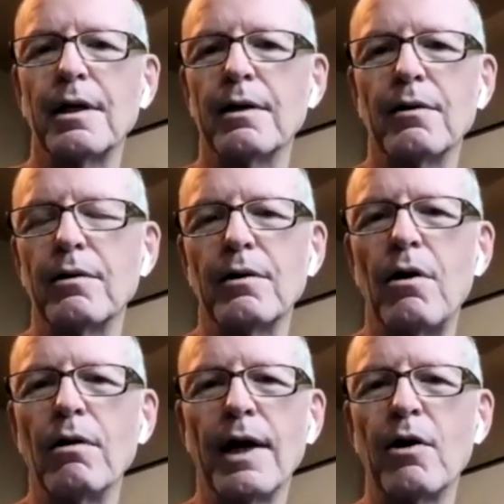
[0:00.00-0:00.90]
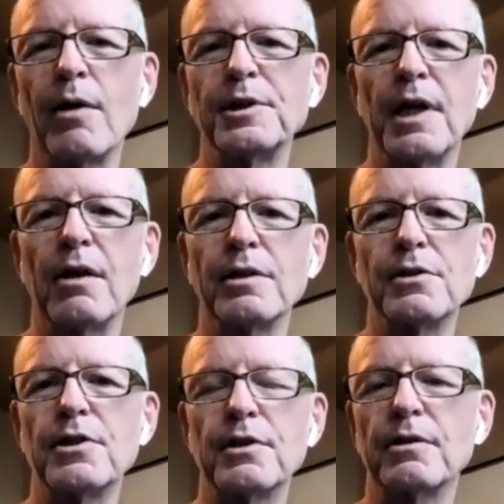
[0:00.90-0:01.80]
All that
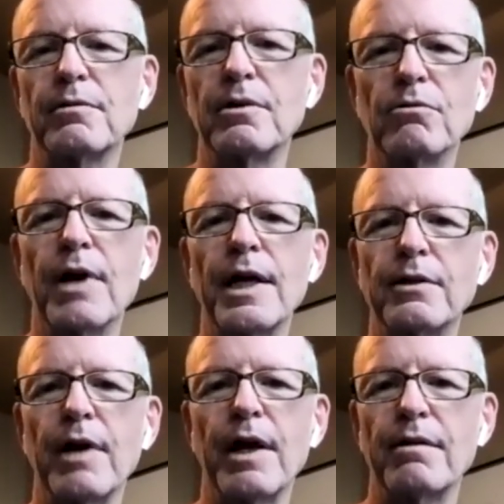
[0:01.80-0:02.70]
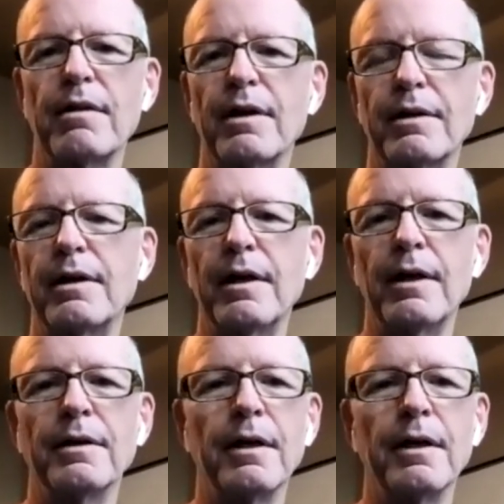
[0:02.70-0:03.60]
optionality is just a great thing,
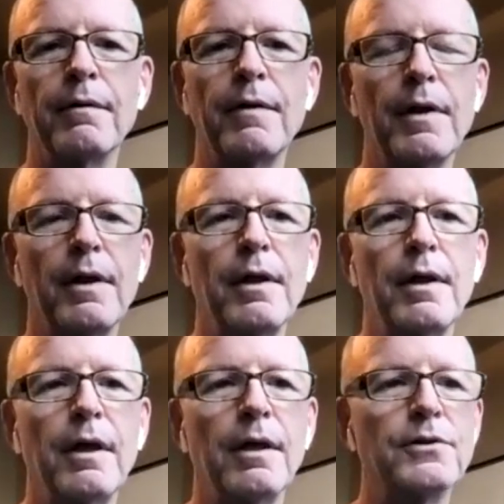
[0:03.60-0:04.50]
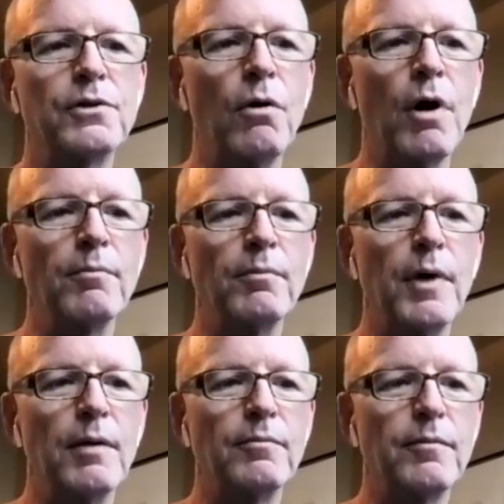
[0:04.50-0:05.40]
and so
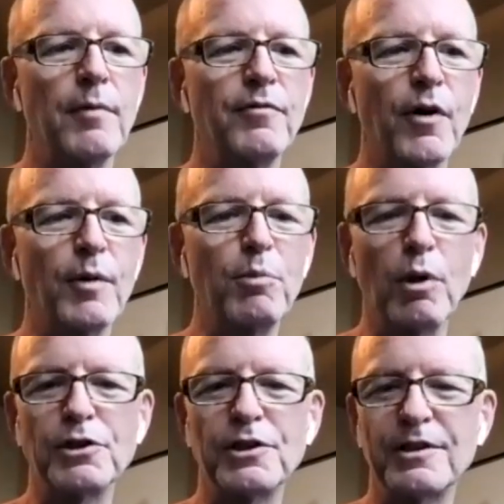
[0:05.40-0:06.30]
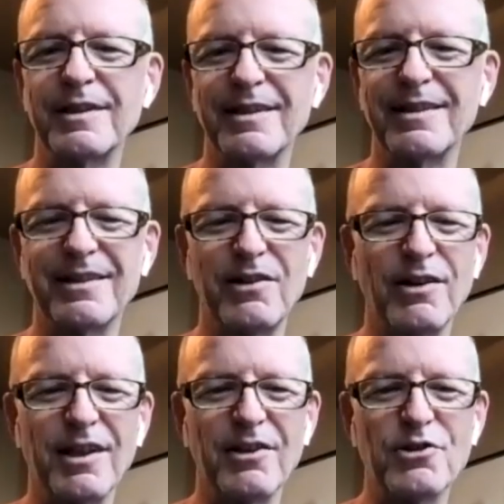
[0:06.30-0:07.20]
I'm very bullish
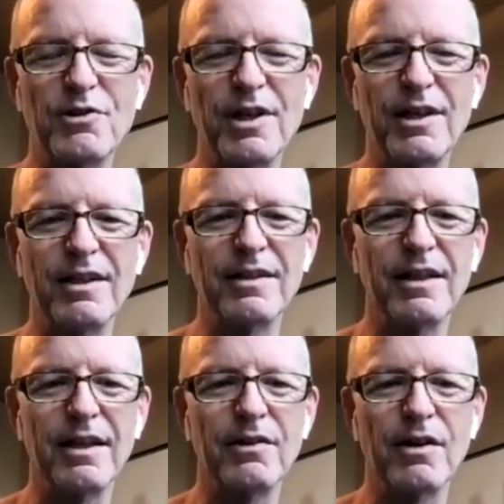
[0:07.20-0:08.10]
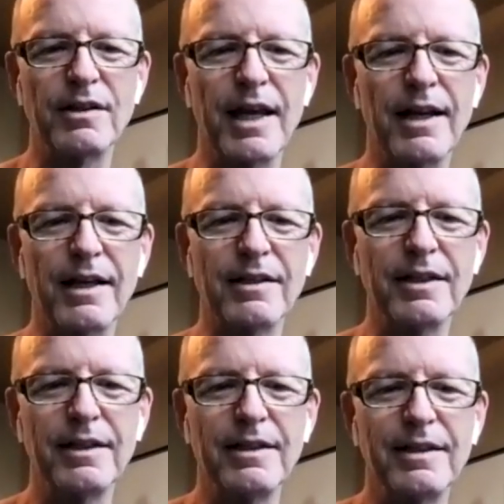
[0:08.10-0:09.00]
on the industry and on getting